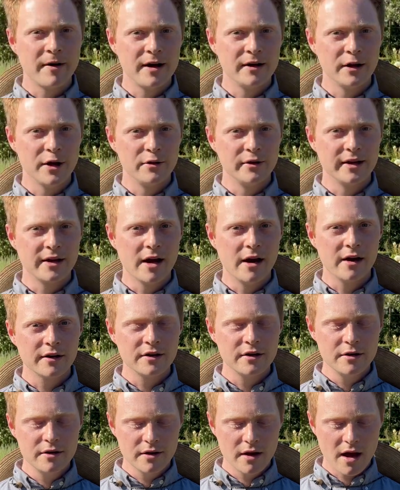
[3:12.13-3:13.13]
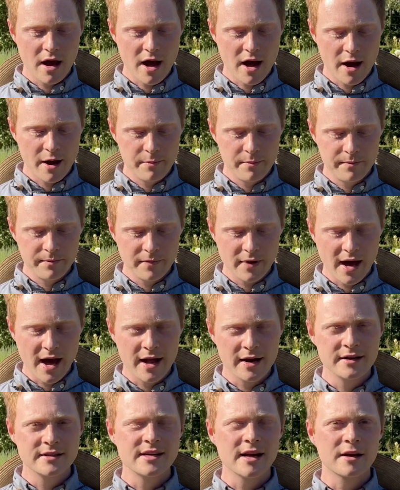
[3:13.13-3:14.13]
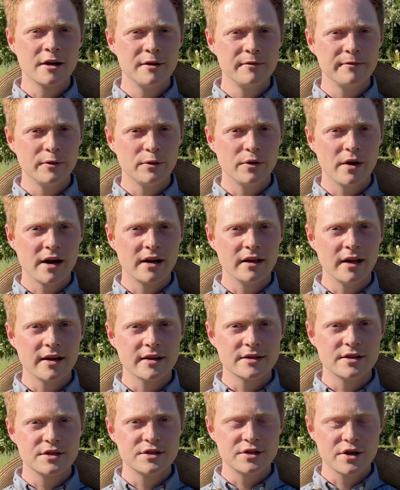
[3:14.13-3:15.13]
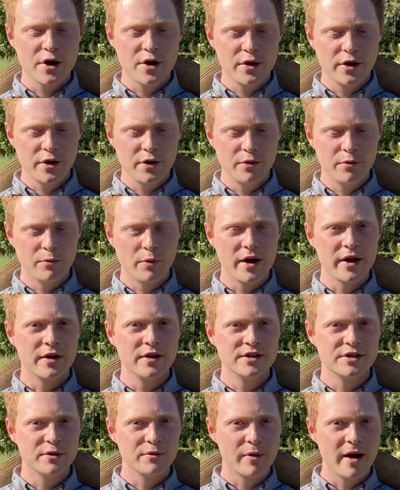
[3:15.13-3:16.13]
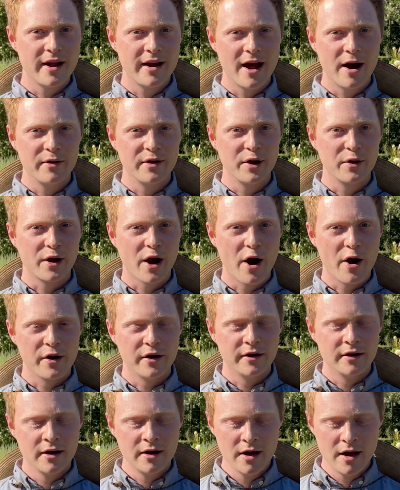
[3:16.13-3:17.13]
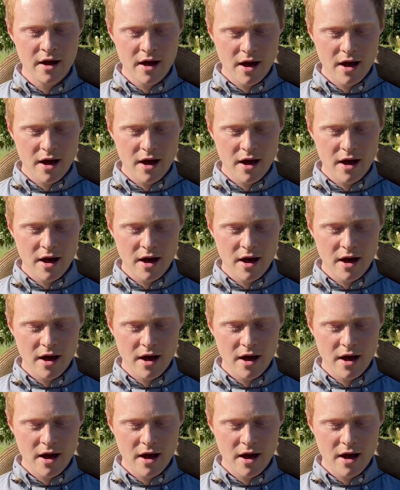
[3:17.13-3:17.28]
Filoli garden. And second of all, I'd like to show you what you can do right now in your garden